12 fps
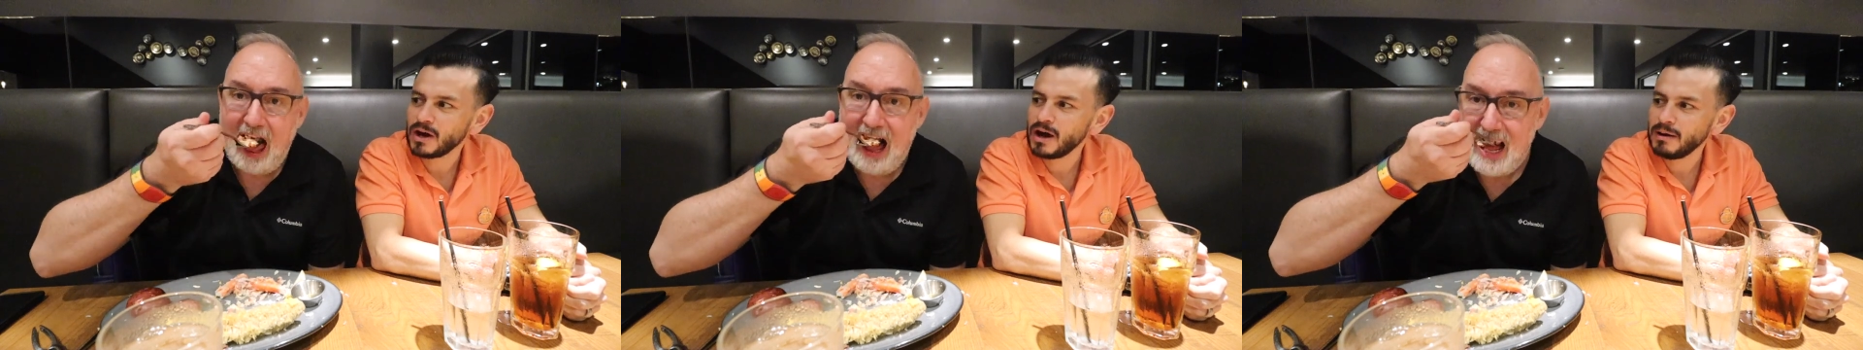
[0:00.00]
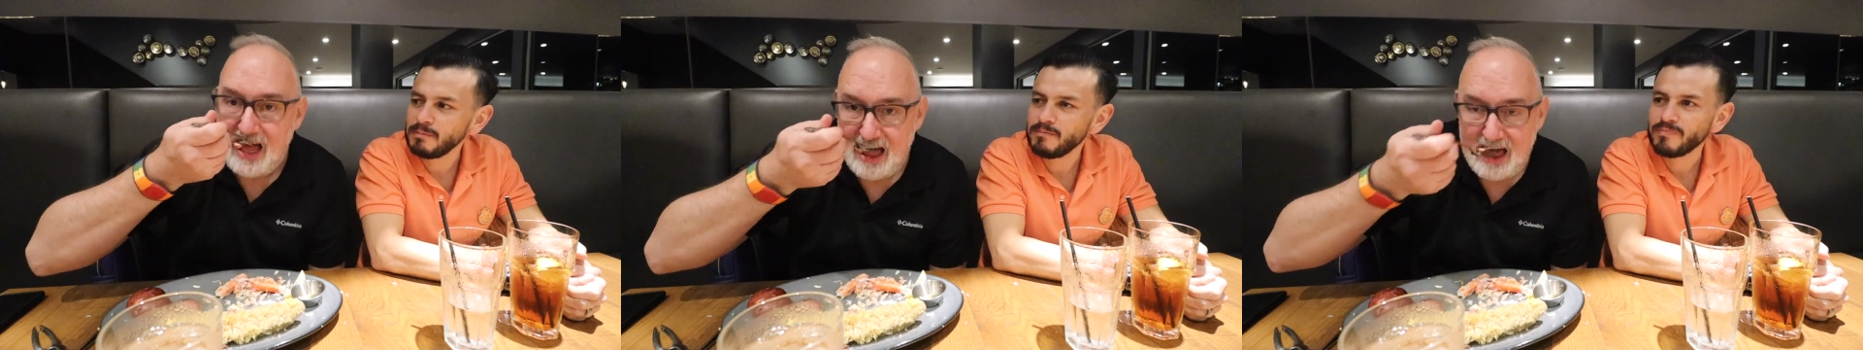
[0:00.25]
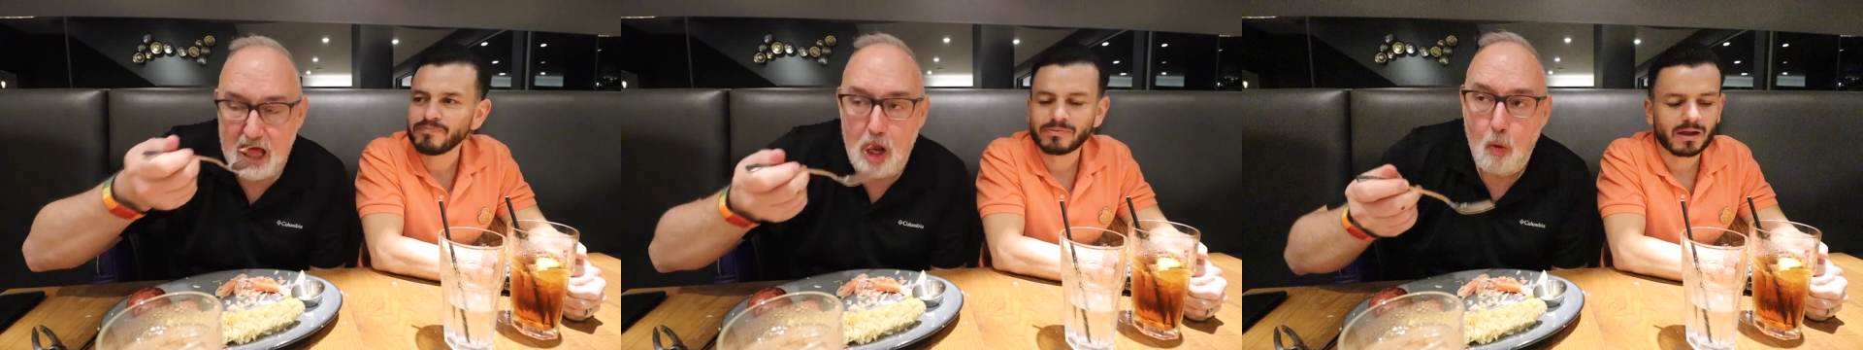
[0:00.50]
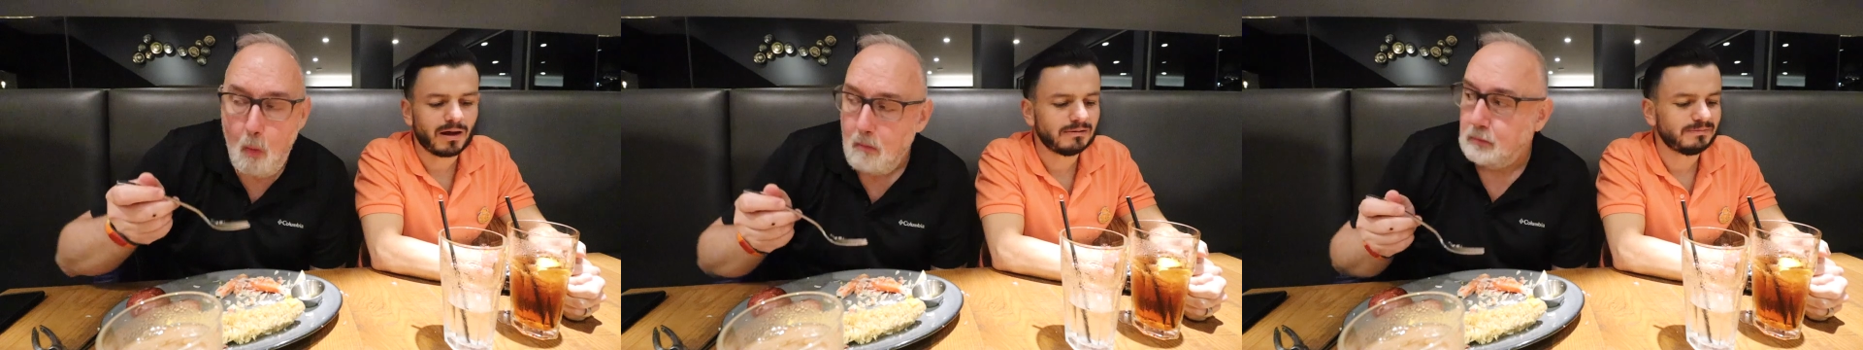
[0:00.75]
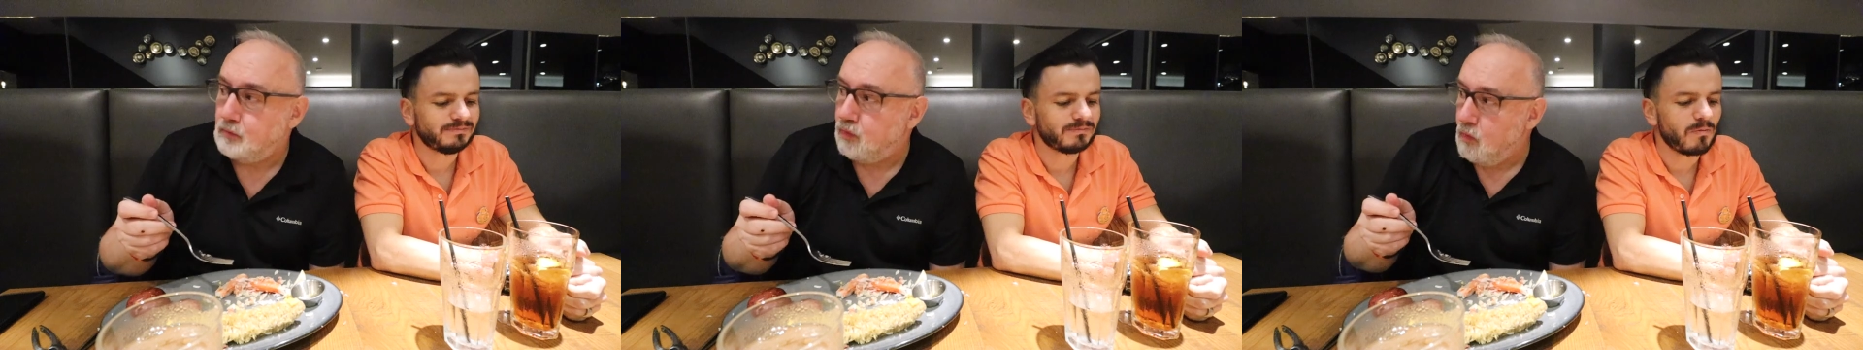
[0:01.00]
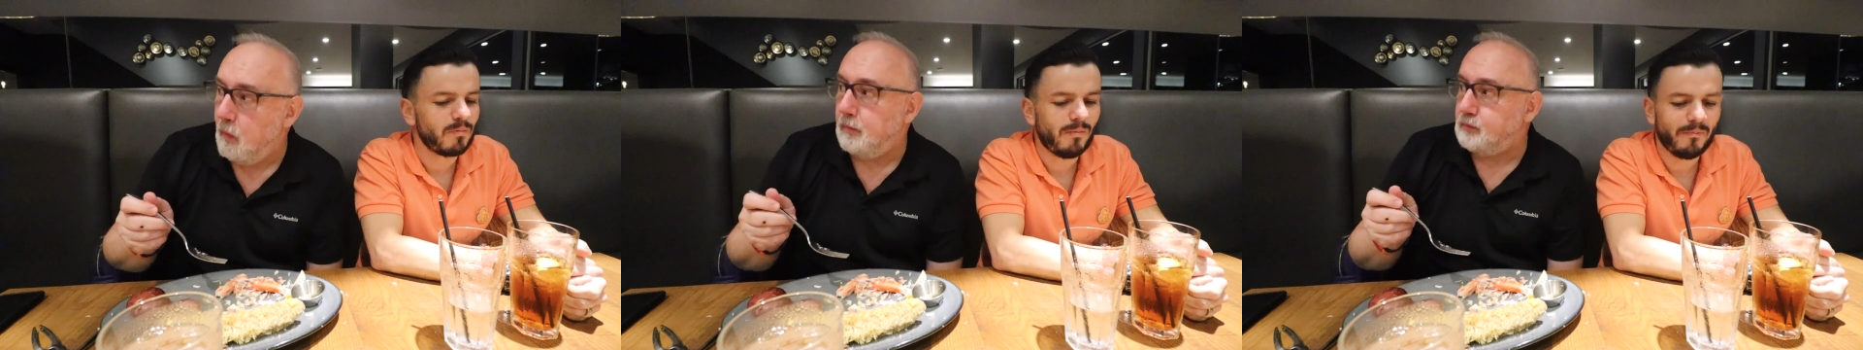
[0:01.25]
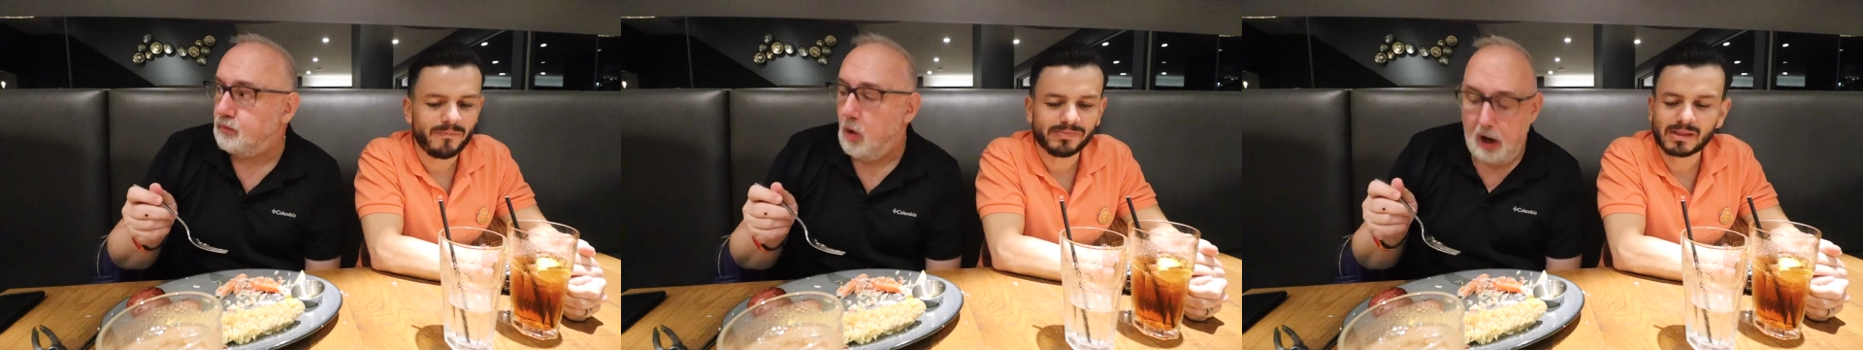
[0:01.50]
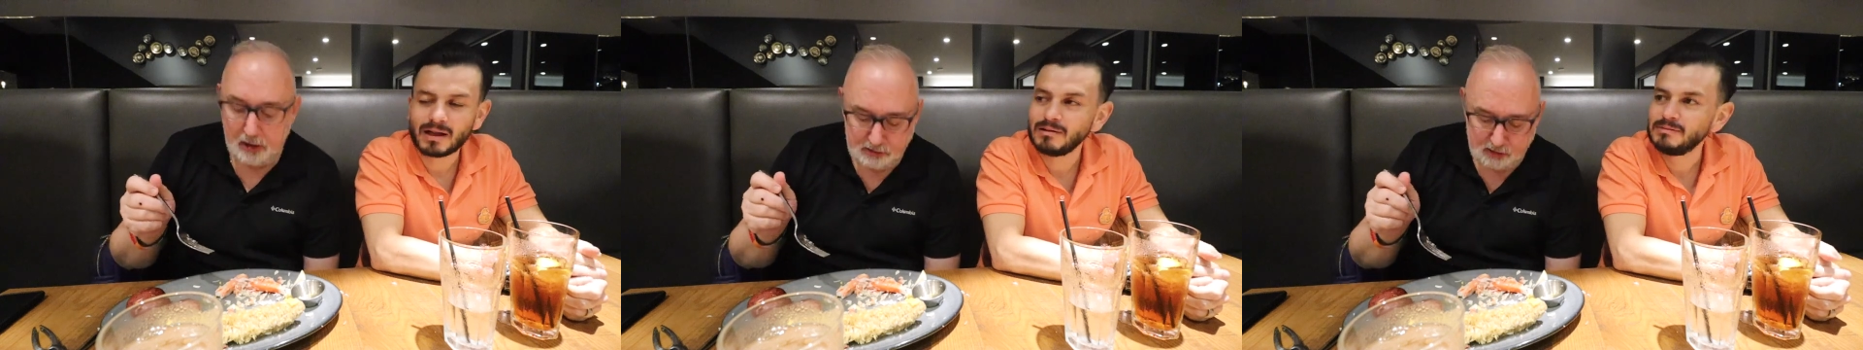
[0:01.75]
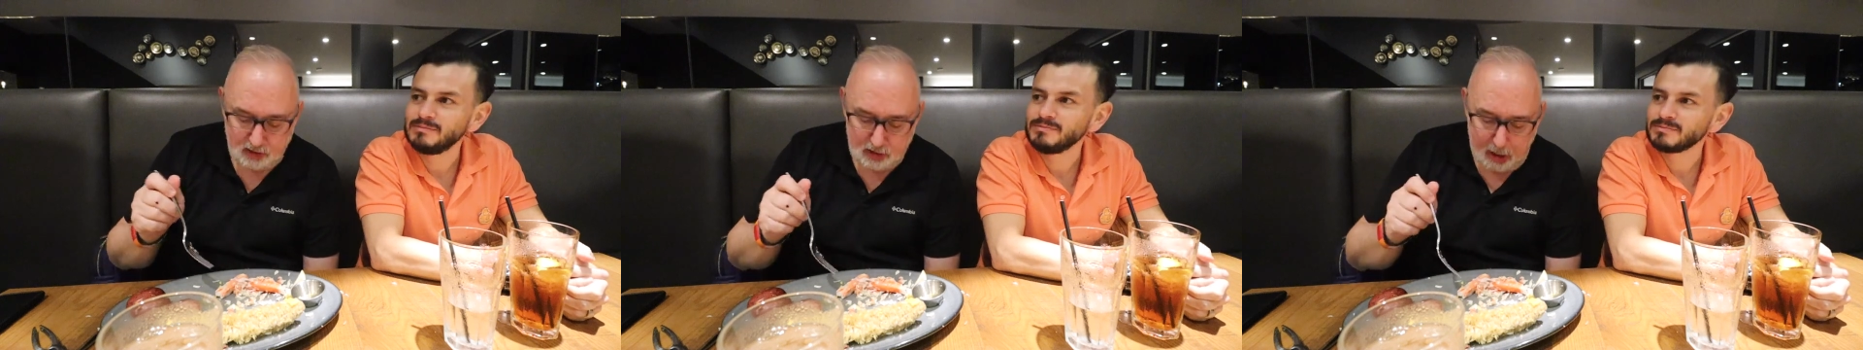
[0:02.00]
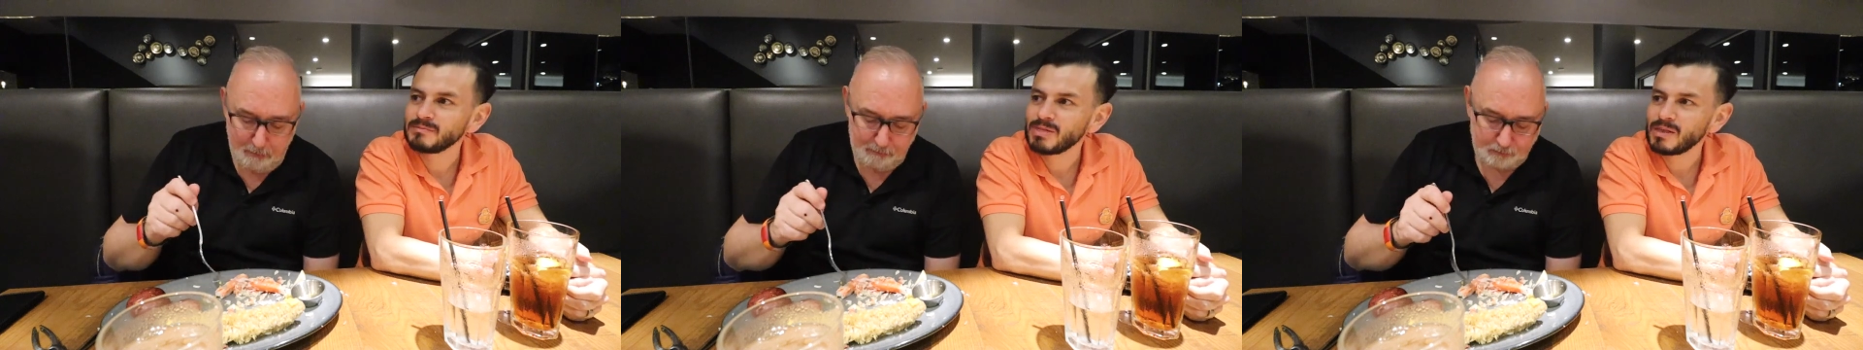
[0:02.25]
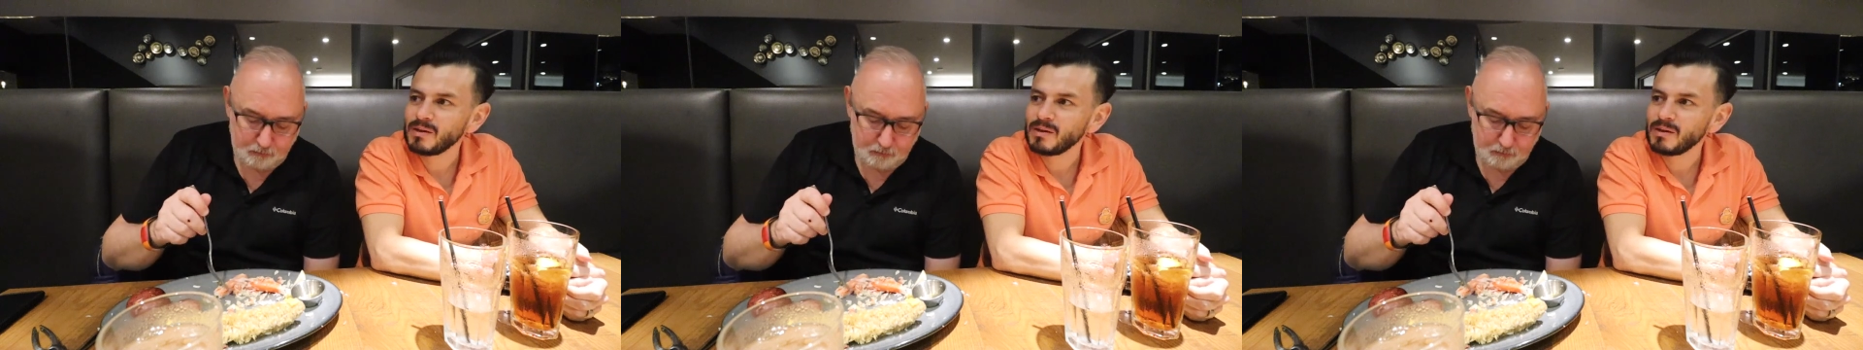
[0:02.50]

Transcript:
Speaker 1: Uh huh. I can see that.